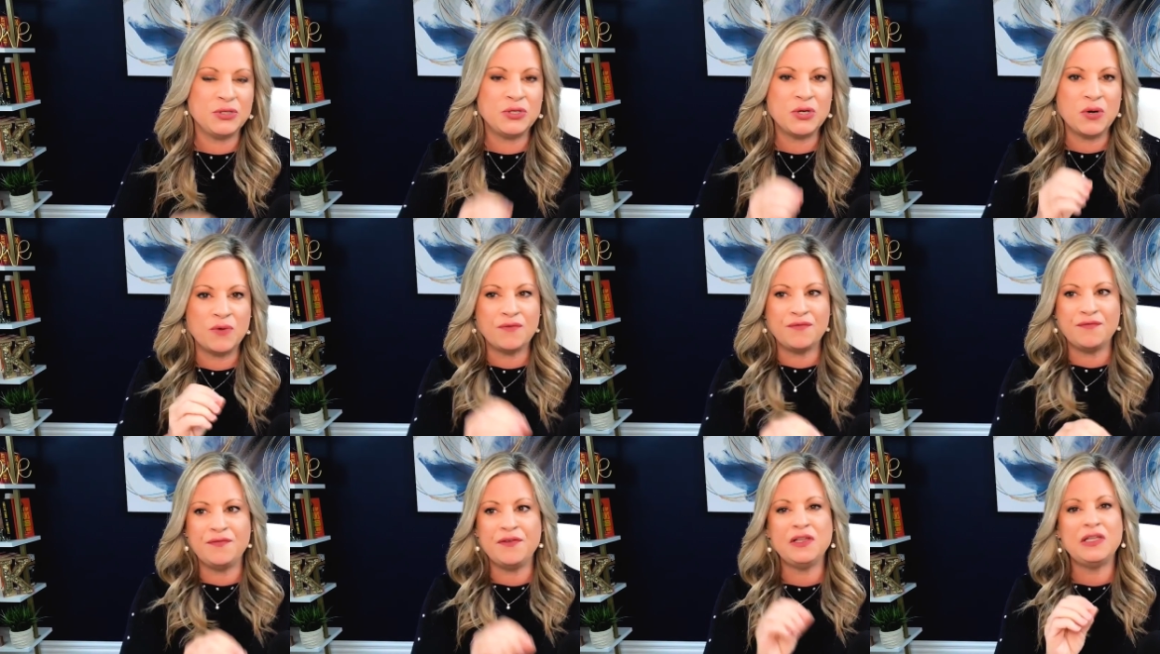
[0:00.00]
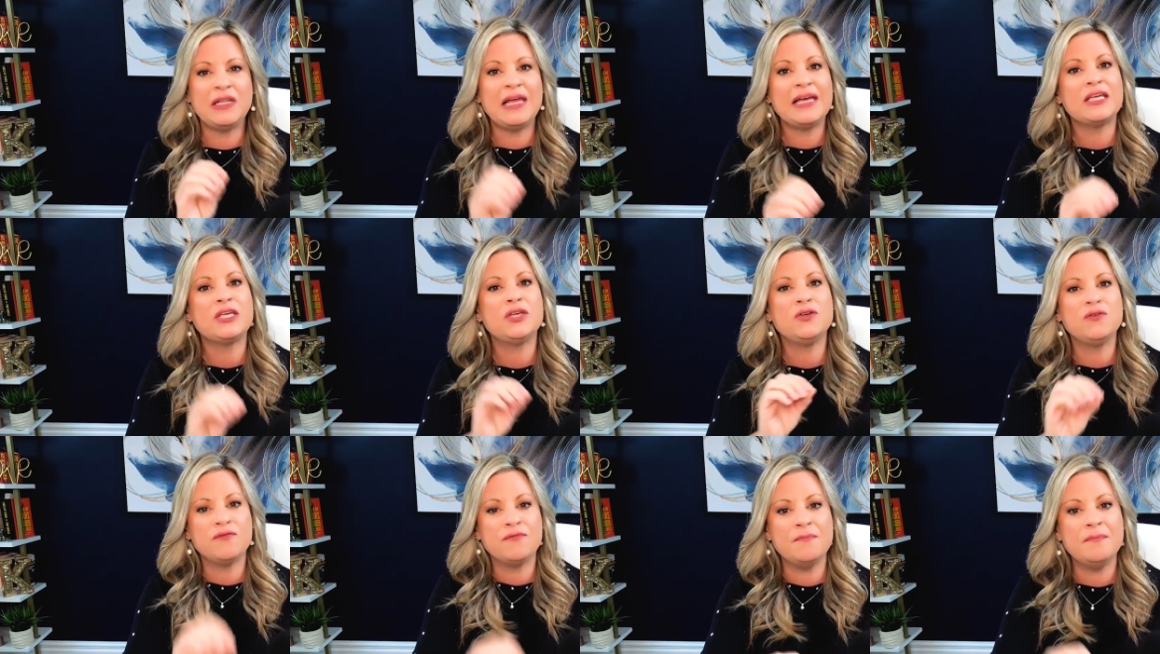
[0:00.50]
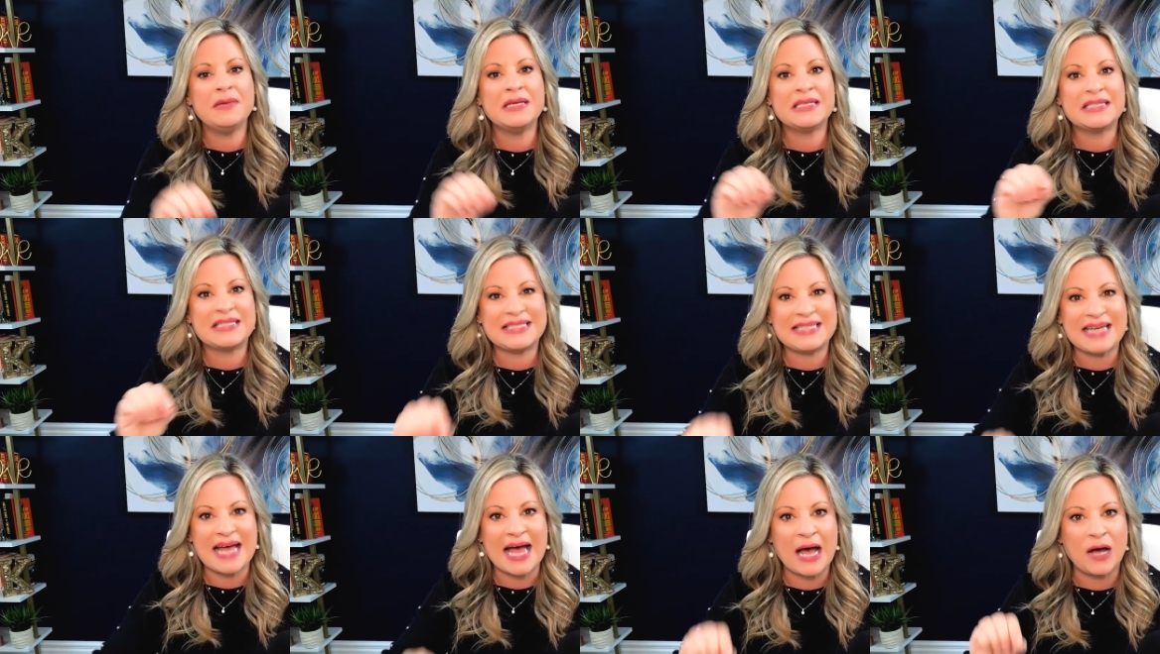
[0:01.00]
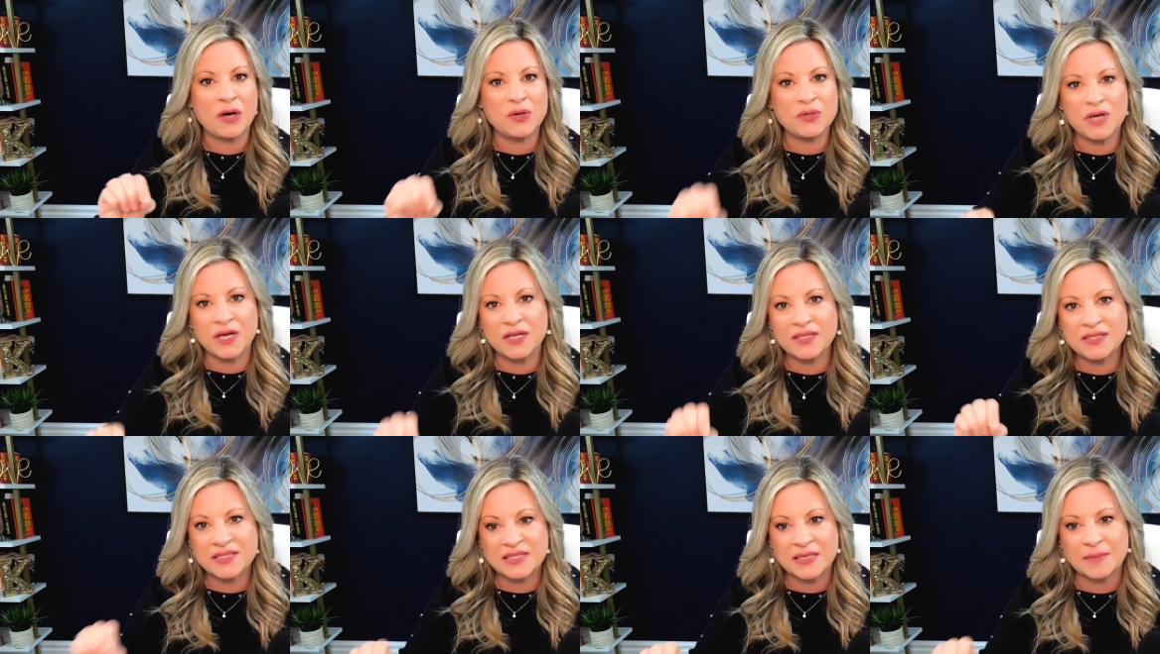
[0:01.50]
You don't feel like you've missed out
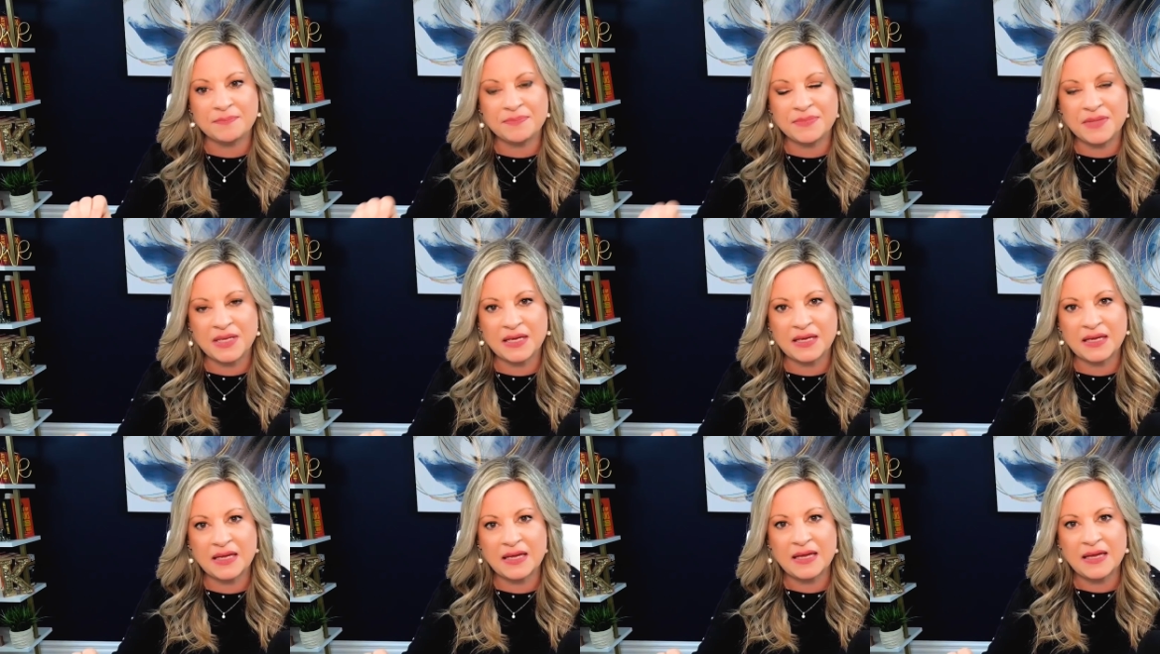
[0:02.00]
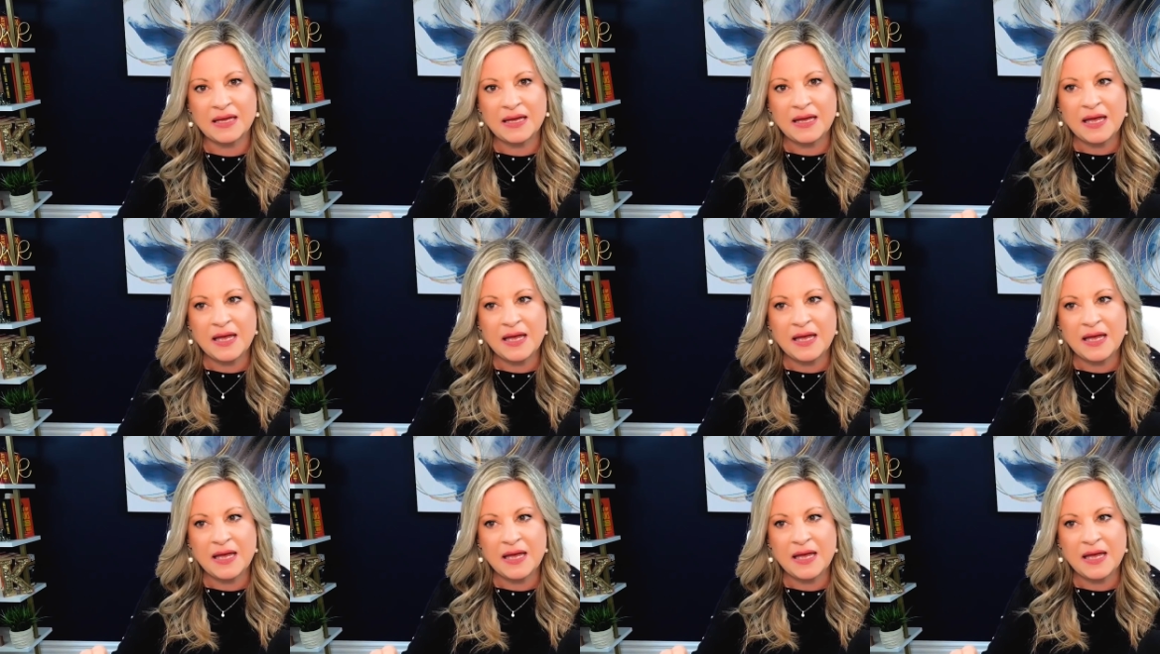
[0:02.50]
on something